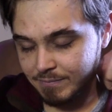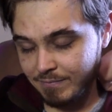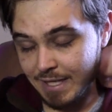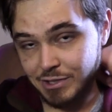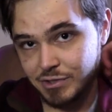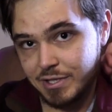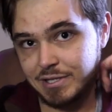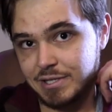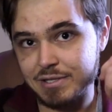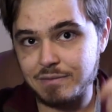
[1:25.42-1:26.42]

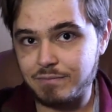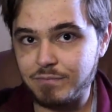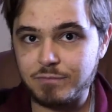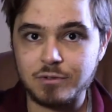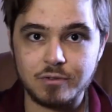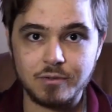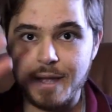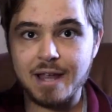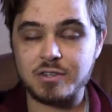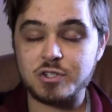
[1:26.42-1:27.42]
entrance for the
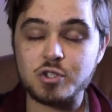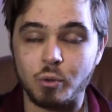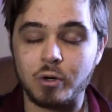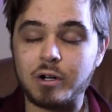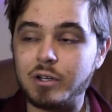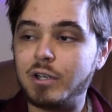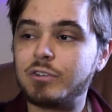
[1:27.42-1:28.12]
back of the store.